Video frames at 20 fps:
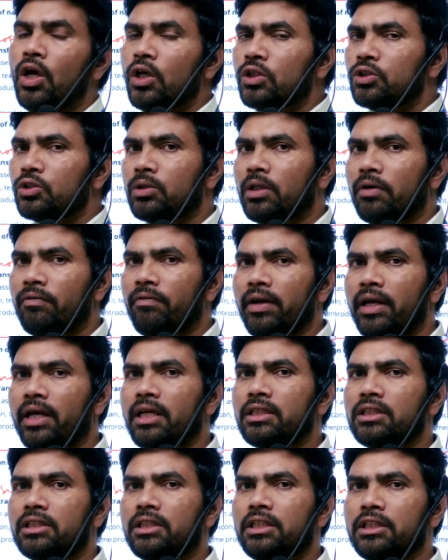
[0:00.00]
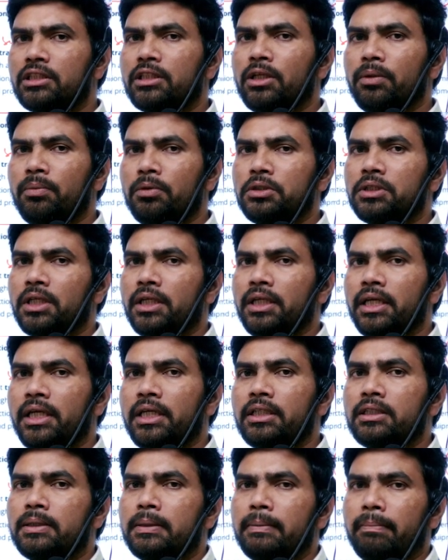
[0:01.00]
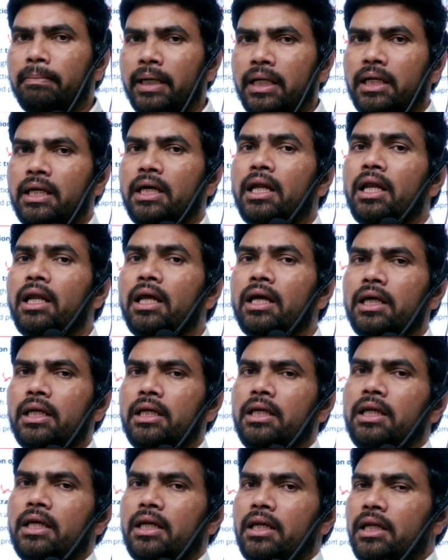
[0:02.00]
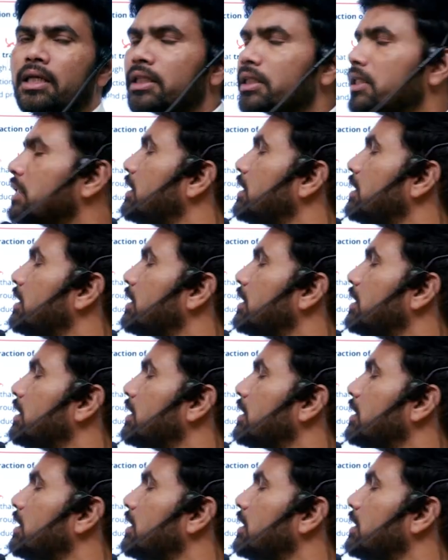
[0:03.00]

So the wage distribution is better here in